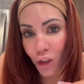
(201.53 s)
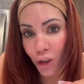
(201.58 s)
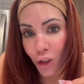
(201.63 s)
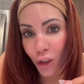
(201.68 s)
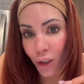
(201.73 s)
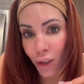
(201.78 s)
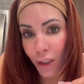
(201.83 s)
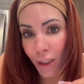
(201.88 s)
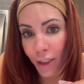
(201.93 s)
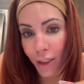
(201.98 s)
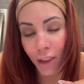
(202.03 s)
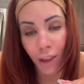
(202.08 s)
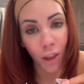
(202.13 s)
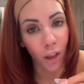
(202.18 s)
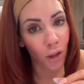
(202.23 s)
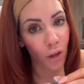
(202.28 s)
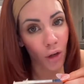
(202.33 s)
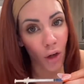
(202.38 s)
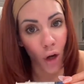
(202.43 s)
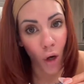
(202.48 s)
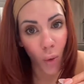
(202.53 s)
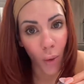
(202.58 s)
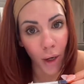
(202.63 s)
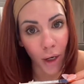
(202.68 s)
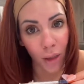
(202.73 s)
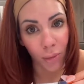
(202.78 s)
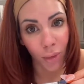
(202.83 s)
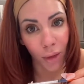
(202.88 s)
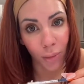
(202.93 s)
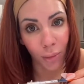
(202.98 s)
look like, no
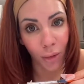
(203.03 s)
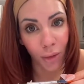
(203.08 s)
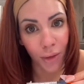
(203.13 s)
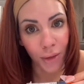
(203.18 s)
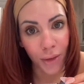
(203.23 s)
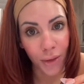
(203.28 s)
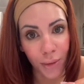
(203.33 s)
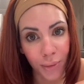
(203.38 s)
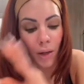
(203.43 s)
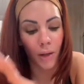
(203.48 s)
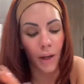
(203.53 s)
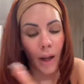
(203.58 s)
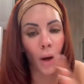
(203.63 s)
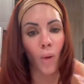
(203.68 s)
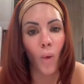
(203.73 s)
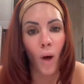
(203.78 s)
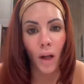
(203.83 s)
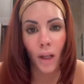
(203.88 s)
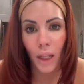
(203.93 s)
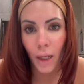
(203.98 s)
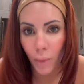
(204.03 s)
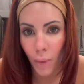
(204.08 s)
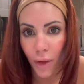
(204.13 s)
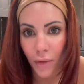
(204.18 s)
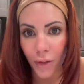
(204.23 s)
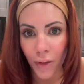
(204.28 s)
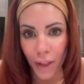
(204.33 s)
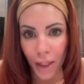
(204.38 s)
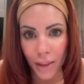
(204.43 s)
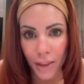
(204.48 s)
air bubbles. Now, while I wait
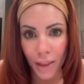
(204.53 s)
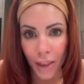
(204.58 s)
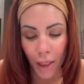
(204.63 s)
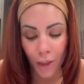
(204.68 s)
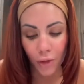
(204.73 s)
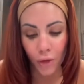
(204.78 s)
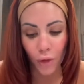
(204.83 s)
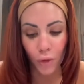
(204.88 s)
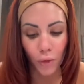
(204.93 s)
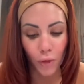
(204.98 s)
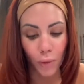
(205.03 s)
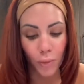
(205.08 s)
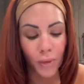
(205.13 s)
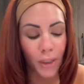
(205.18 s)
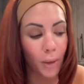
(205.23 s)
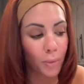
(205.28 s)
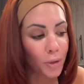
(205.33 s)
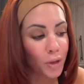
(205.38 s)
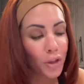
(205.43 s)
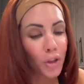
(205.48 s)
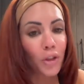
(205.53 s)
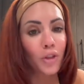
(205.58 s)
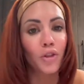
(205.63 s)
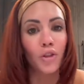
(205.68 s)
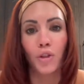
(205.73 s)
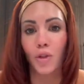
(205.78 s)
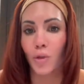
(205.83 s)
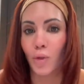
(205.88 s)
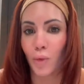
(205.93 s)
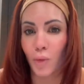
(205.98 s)
for that to get to room temperature
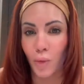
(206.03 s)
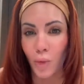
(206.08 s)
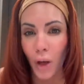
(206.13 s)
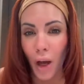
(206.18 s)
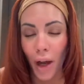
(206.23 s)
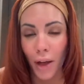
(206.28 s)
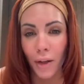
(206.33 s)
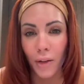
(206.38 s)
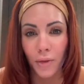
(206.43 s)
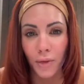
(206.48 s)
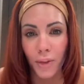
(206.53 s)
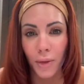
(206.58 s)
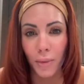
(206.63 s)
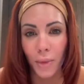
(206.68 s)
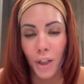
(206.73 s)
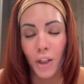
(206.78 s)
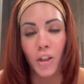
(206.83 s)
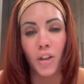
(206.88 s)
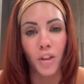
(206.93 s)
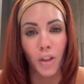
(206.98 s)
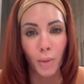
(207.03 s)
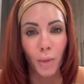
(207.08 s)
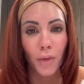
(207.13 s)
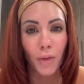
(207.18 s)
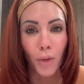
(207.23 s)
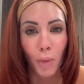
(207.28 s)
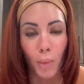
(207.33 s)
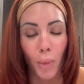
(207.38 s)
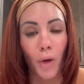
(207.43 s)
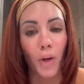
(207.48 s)
to kind of diminish some of
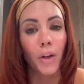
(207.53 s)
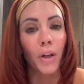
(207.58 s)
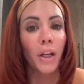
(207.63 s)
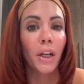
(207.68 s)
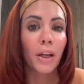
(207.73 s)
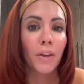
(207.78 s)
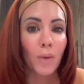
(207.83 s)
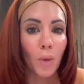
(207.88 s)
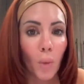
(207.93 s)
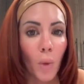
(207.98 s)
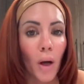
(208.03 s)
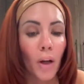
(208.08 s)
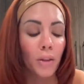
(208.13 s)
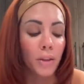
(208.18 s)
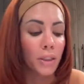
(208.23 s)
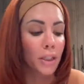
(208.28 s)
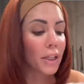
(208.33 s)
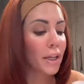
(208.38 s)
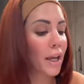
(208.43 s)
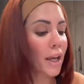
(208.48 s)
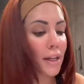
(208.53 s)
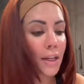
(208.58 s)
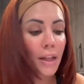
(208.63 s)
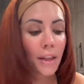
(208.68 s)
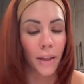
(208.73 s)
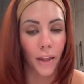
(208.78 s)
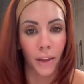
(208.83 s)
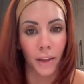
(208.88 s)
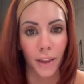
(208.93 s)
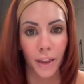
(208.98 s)
the burning and the welting,
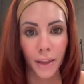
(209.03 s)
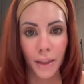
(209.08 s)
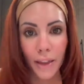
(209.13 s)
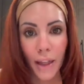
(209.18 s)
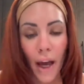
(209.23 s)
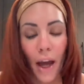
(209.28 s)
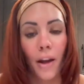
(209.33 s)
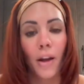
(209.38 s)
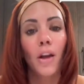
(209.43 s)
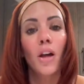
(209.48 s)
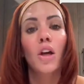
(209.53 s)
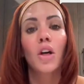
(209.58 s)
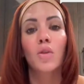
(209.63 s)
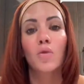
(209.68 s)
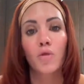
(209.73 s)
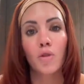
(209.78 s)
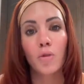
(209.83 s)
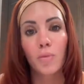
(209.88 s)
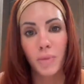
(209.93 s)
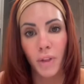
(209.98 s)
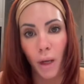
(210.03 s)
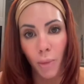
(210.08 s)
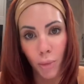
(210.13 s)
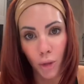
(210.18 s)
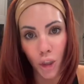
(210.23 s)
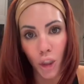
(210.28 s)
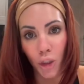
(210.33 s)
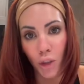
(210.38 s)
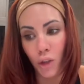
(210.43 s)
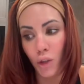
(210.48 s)
anything like that, room
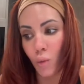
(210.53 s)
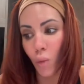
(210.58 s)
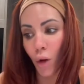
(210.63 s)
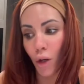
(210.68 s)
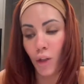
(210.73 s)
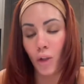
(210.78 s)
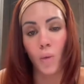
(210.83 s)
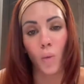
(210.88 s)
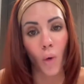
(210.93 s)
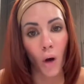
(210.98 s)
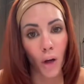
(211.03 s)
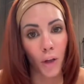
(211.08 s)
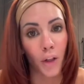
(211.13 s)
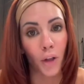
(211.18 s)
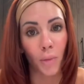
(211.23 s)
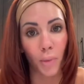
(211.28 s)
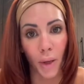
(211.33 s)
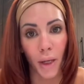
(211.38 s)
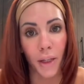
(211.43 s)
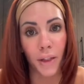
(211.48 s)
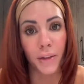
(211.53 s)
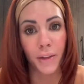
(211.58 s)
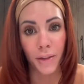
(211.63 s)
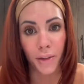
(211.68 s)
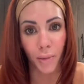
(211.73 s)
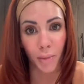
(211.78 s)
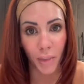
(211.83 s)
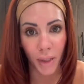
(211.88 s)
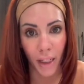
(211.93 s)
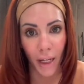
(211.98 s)
temperature is what you want your pin to
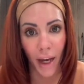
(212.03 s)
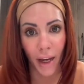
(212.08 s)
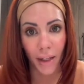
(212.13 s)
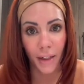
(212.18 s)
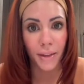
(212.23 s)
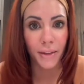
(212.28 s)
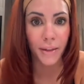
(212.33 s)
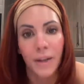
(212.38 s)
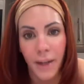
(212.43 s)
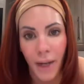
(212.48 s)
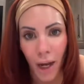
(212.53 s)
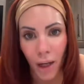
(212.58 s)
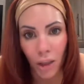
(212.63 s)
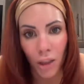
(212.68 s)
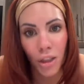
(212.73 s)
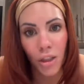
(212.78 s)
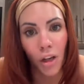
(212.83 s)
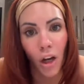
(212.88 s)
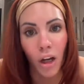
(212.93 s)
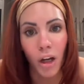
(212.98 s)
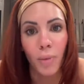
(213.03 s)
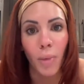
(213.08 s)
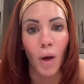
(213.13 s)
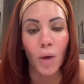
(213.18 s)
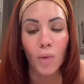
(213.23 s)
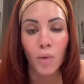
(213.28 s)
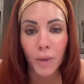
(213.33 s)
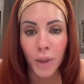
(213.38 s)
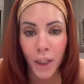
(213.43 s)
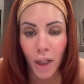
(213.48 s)
be at. Now let's talk
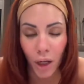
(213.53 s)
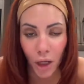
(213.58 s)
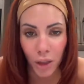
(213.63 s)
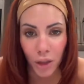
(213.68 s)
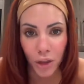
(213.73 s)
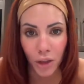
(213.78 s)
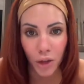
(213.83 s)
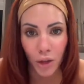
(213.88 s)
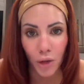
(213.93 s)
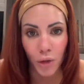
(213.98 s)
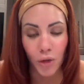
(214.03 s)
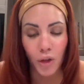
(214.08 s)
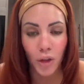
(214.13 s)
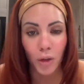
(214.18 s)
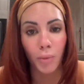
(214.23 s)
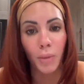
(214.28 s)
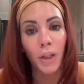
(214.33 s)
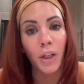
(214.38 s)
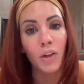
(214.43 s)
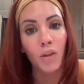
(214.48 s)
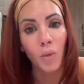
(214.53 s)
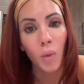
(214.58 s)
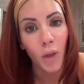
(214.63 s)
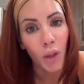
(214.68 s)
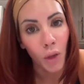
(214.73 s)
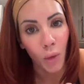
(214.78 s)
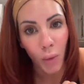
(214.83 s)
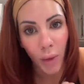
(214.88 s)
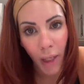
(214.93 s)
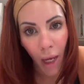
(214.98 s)
about reconstitution, because when
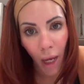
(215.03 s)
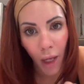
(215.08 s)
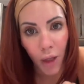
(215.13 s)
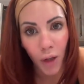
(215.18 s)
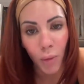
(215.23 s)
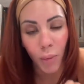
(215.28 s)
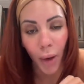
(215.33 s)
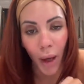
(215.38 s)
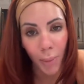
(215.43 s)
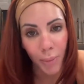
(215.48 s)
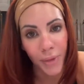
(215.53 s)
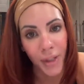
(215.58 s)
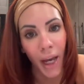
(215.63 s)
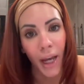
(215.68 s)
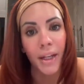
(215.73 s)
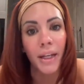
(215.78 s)
you get your peptide,